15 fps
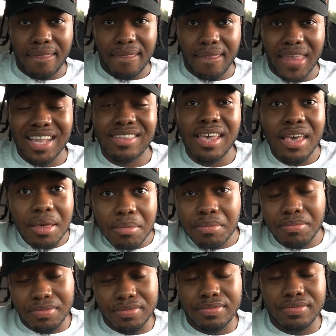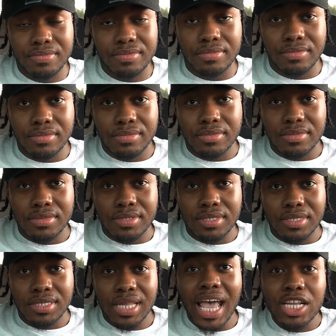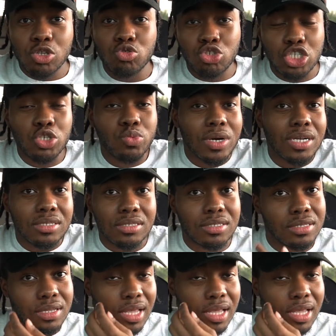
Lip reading: It's him. That's who she wants.